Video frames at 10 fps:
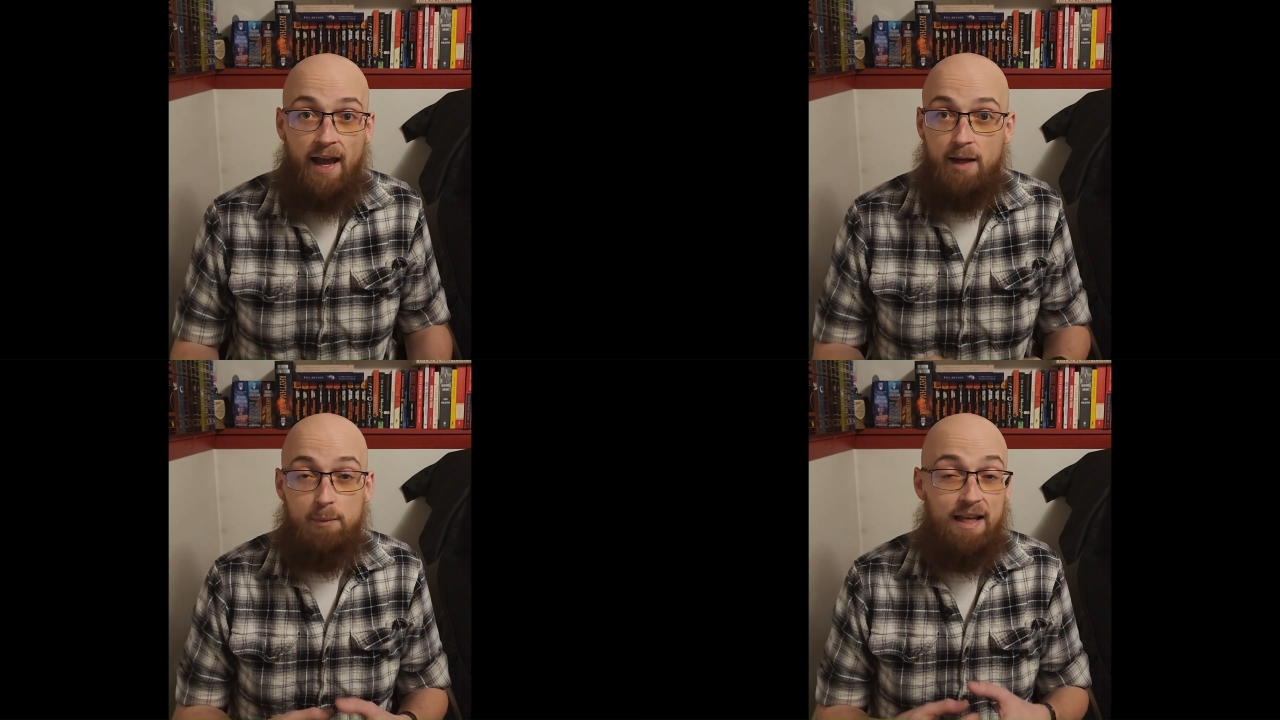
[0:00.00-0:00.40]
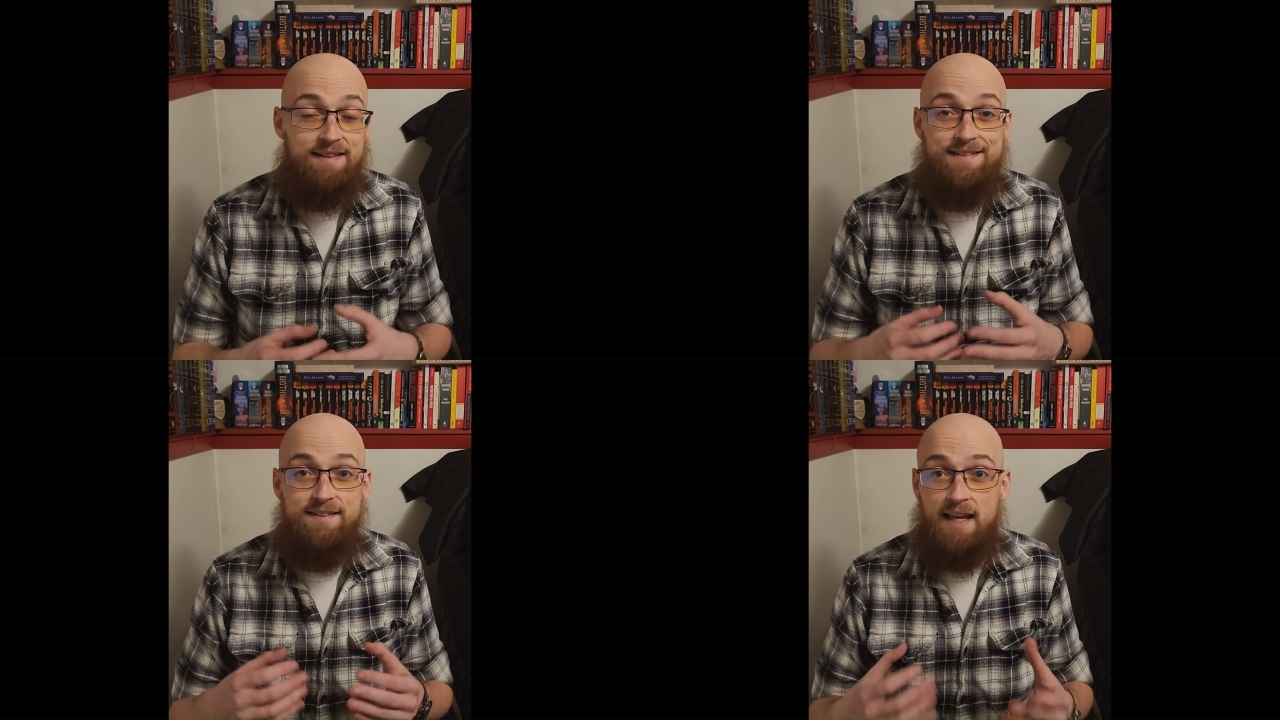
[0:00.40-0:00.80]
and began
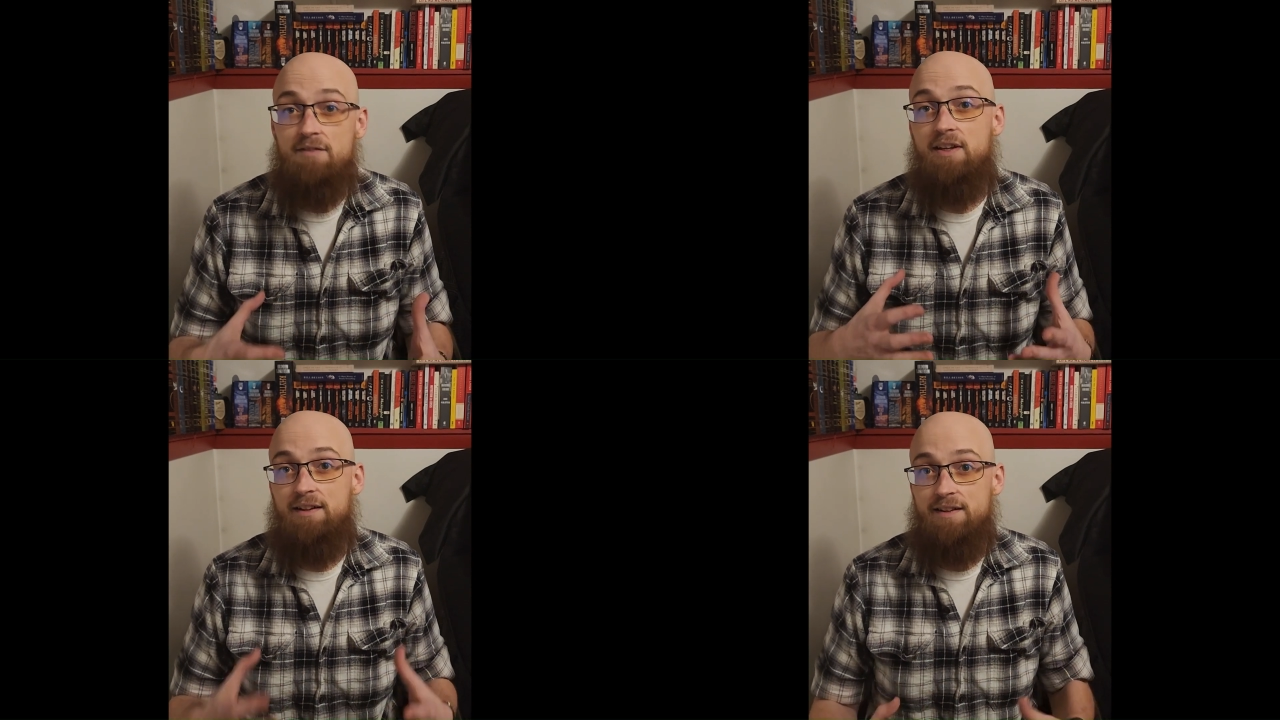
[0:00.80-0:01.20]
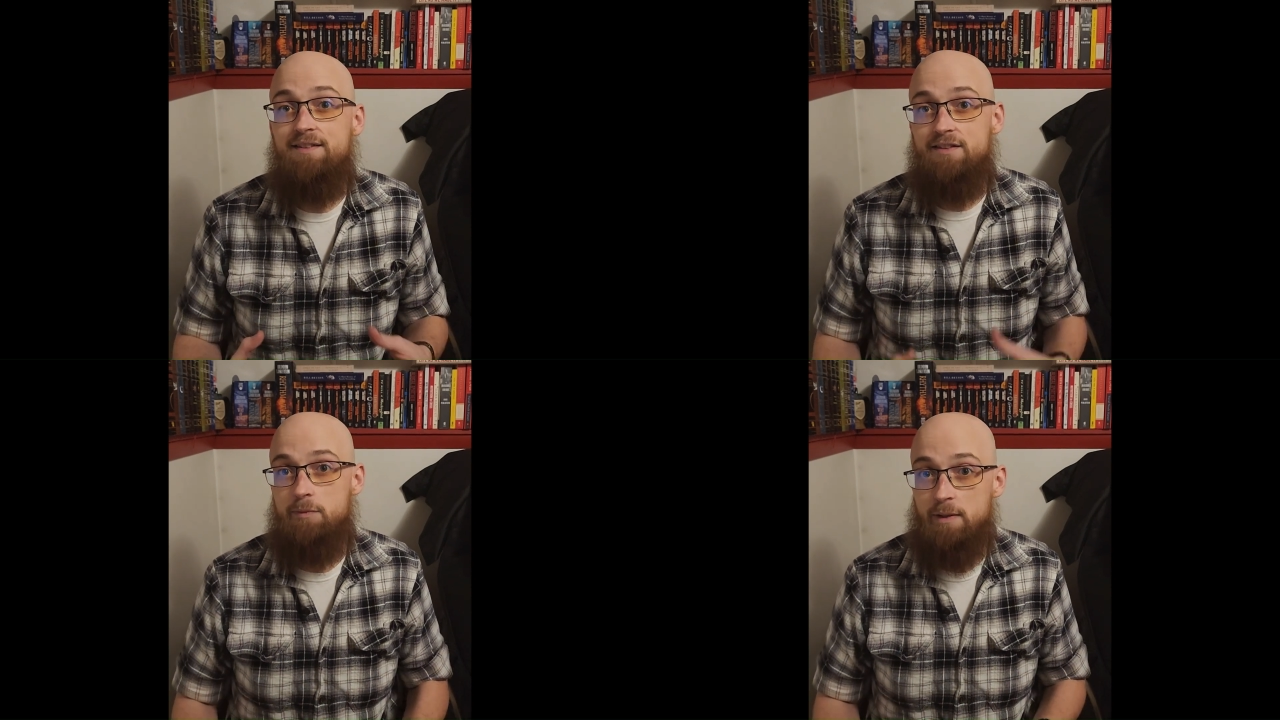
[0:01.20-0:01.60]
saving this
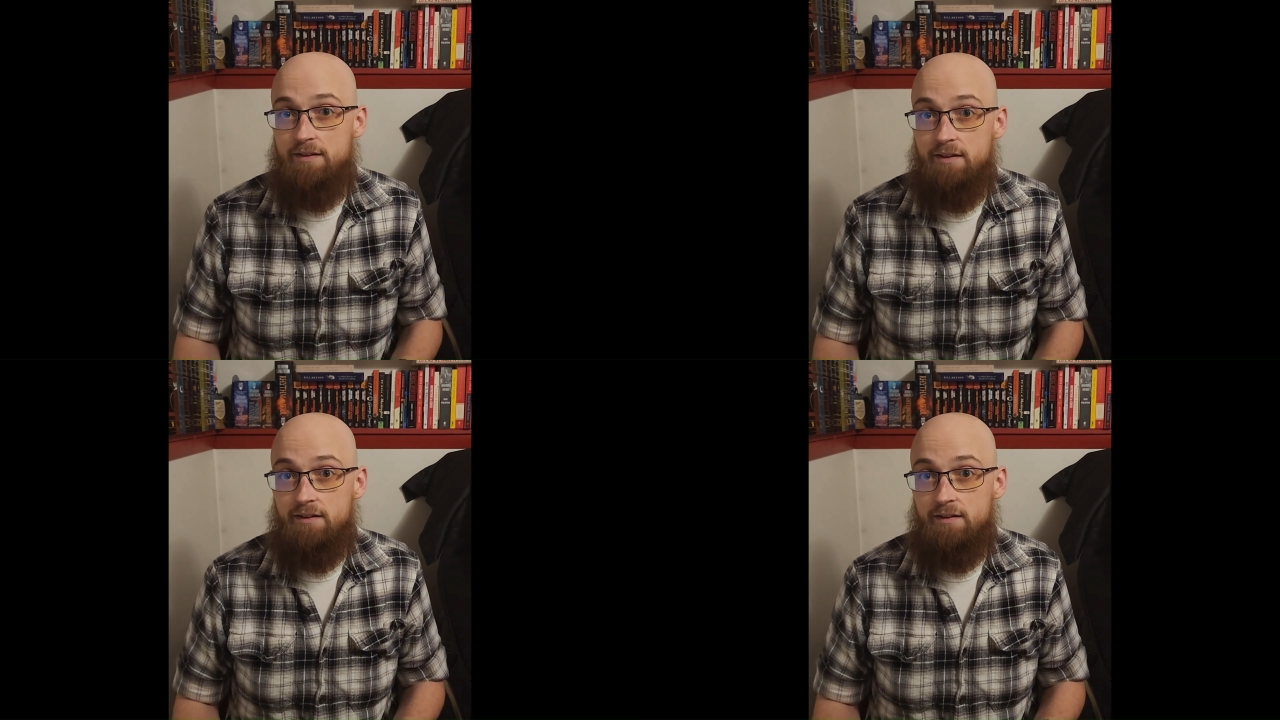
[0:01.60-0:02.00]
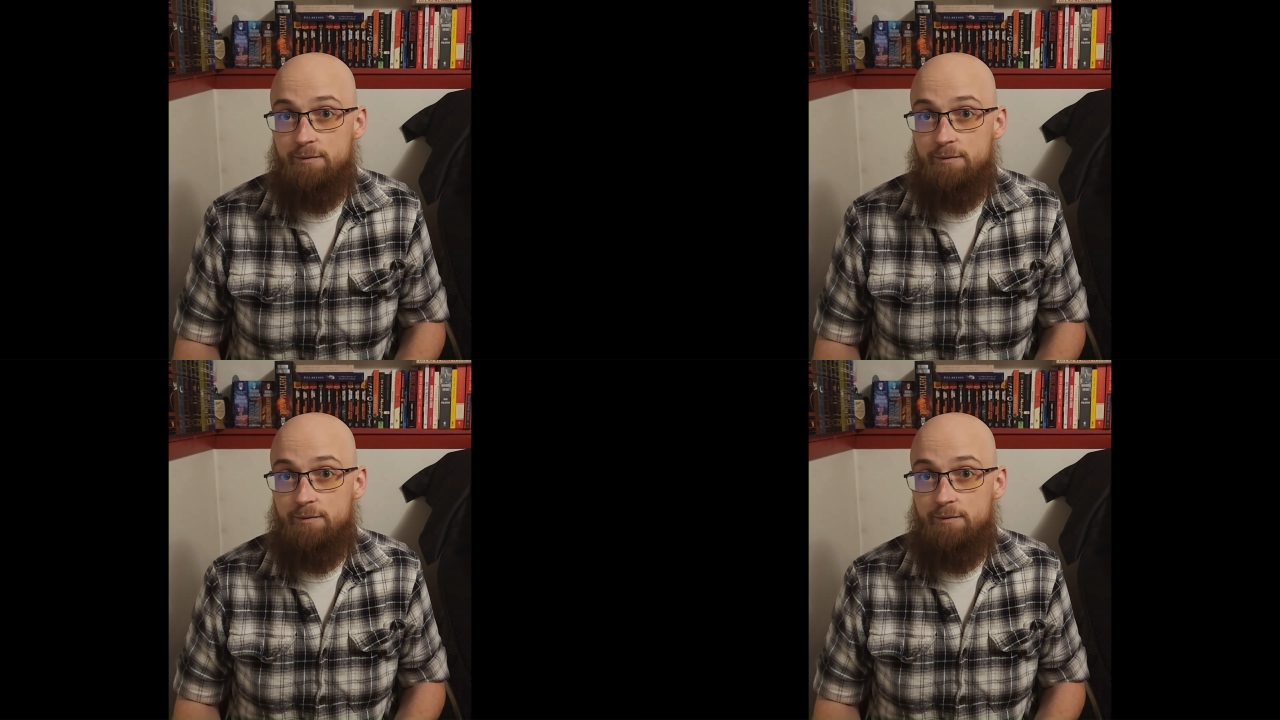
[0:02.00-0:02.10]
species.